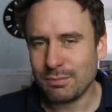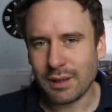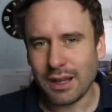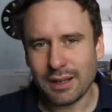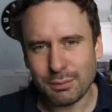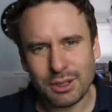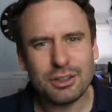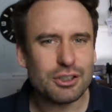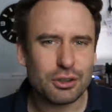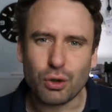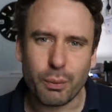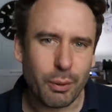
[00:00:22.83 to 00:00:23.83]
But
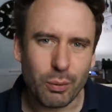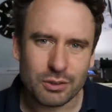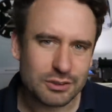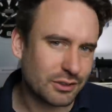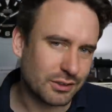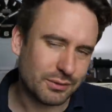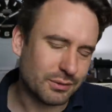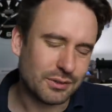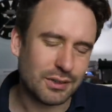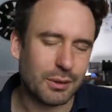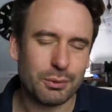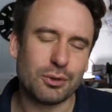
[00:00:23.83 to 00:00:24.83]
usually I talk about watches, and
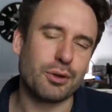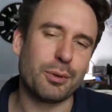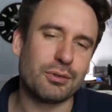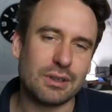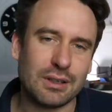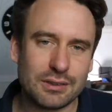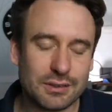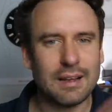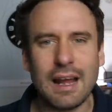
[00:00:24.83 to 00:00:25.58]
today we're talking about Rolex.